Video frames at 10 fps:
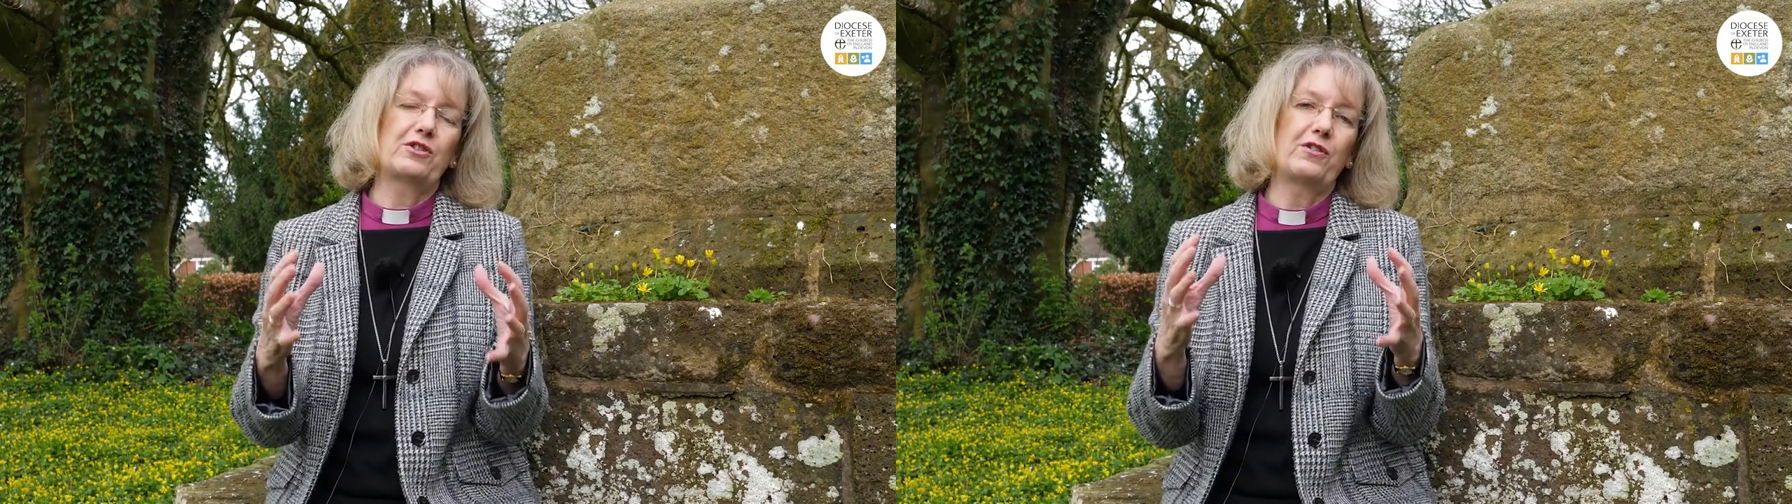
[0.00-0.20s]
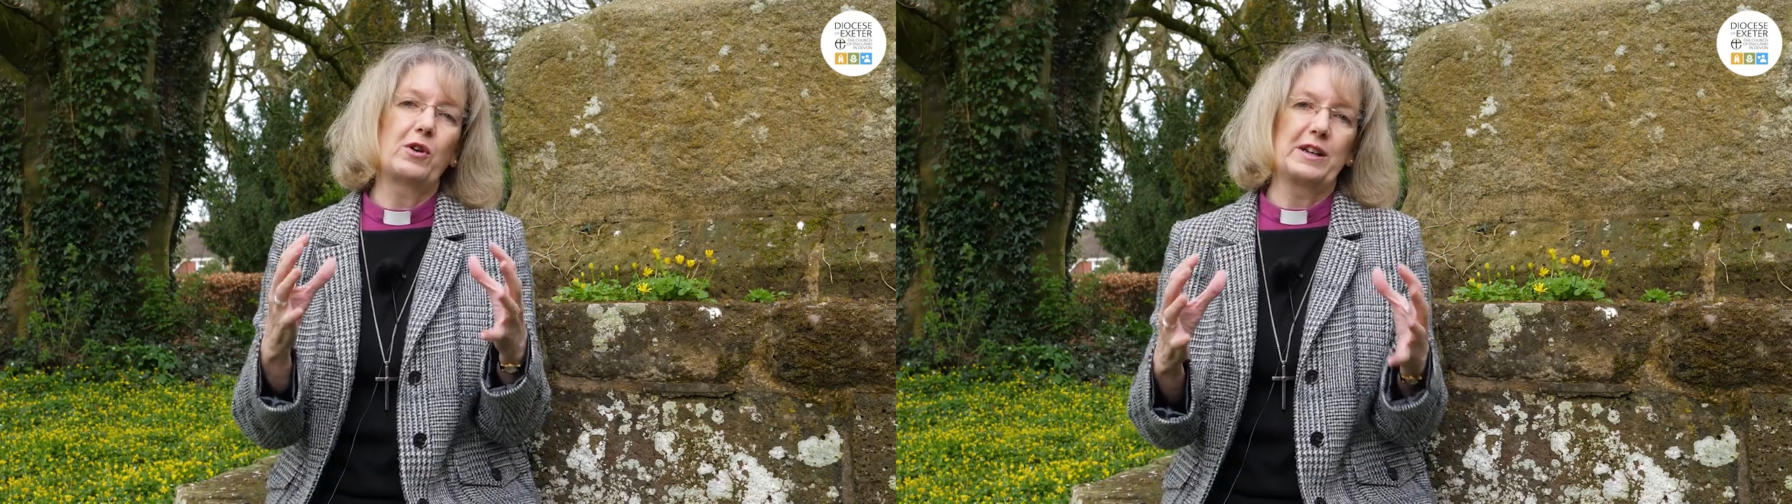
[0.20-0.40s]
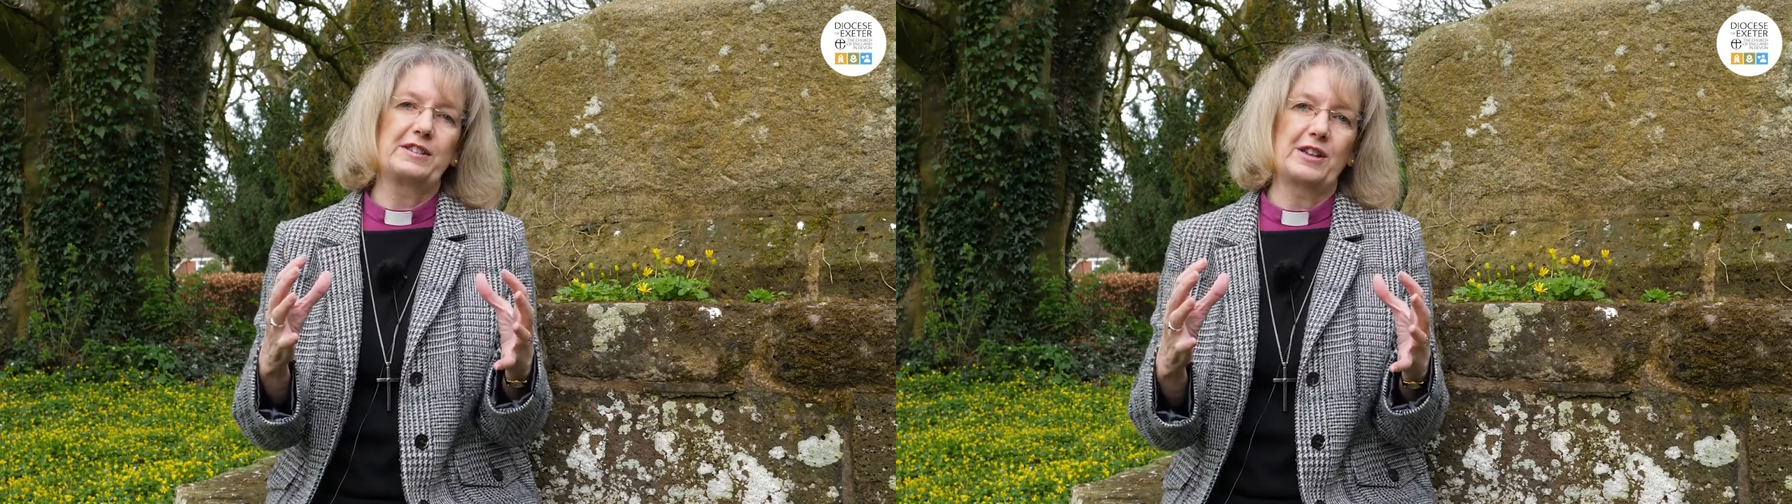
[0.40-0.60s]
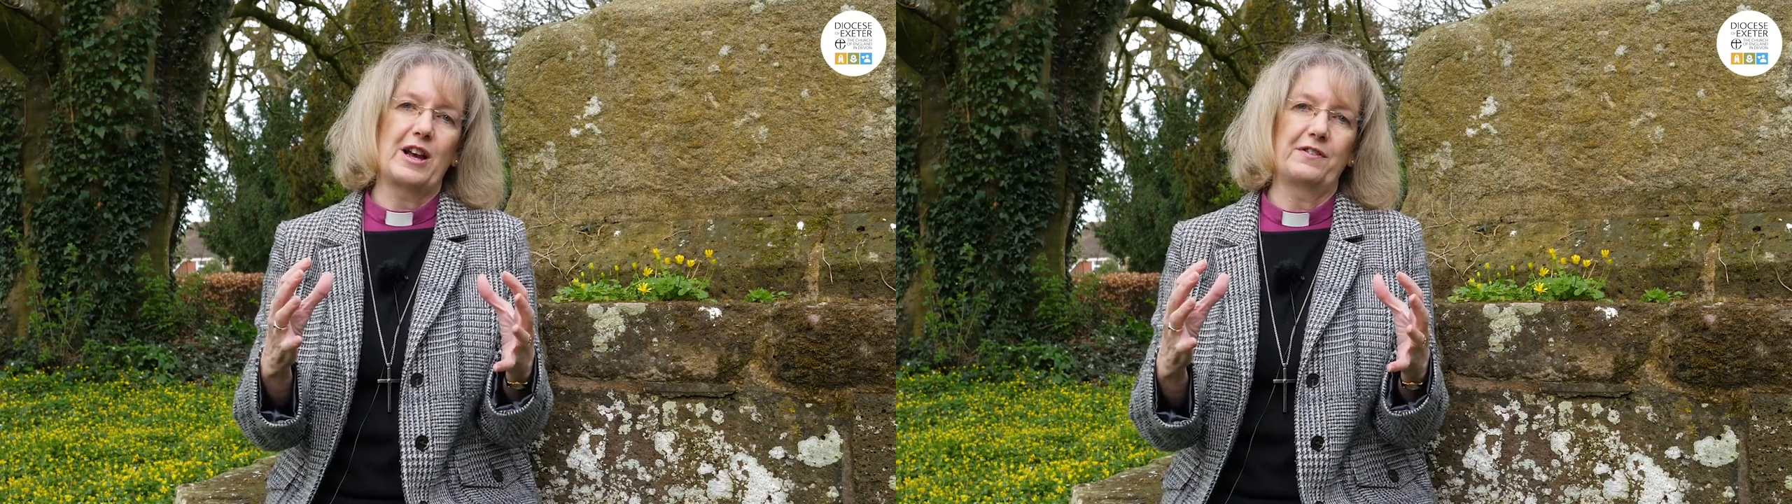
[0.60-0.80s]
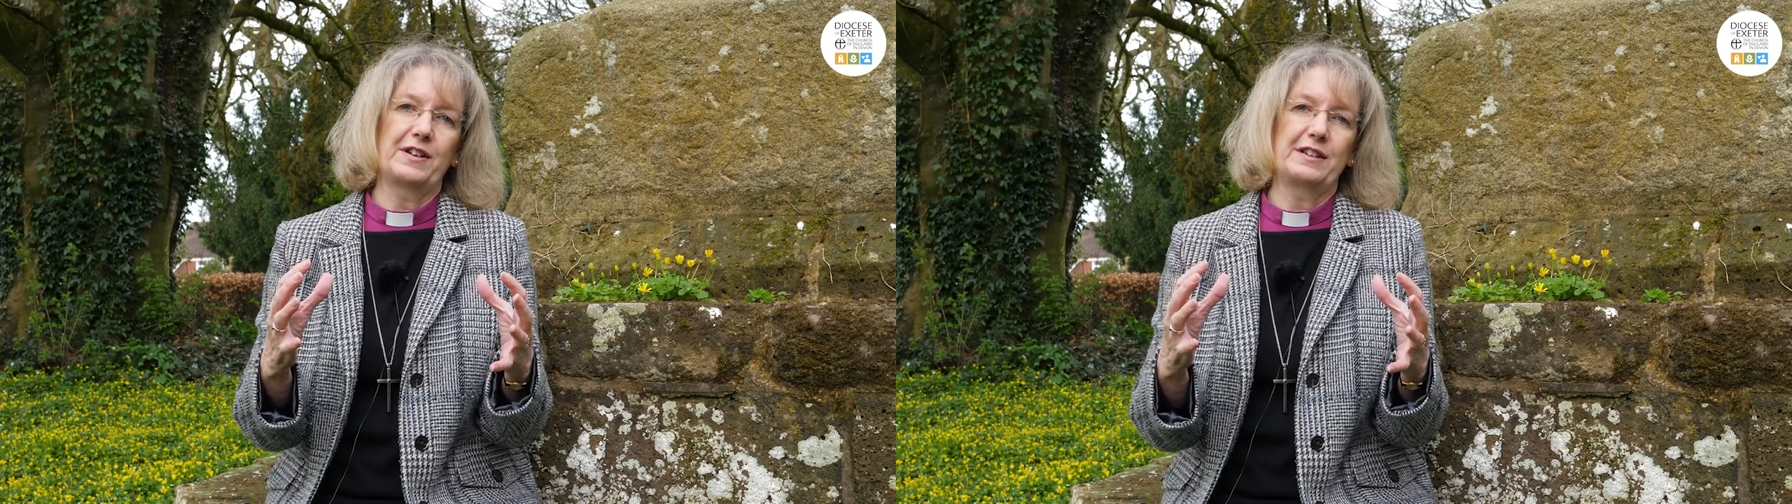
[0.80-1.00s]
for a
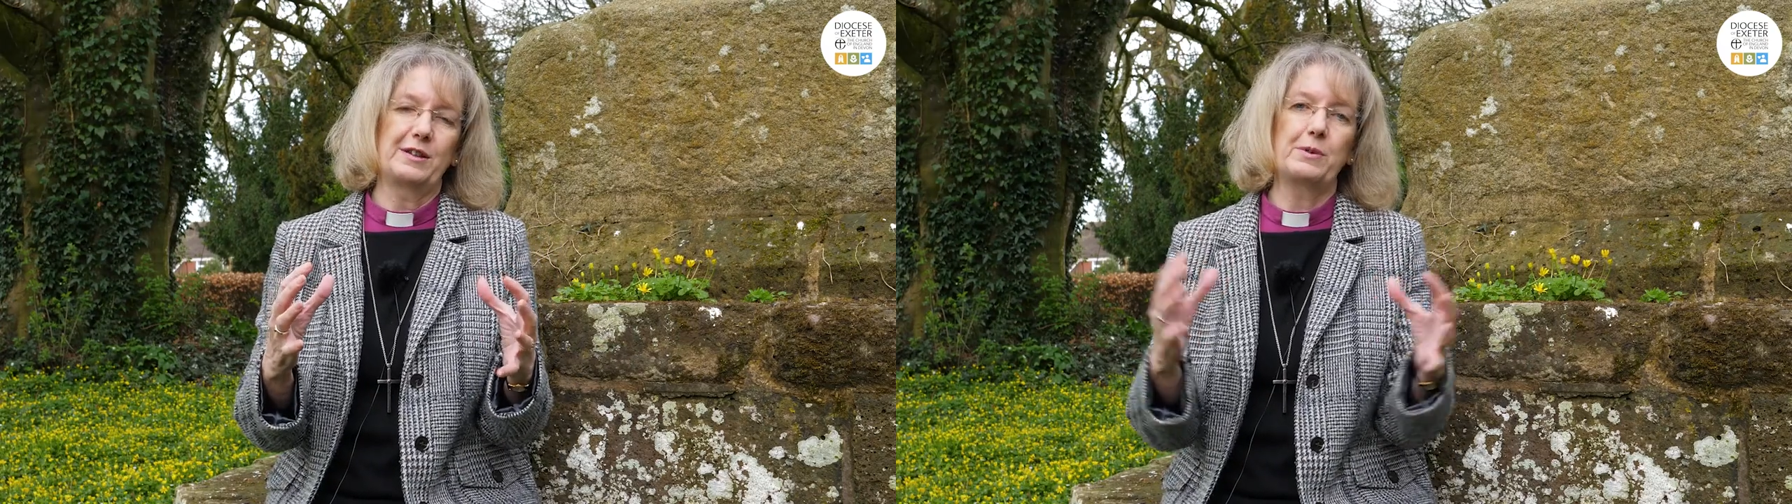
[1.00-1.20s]
service.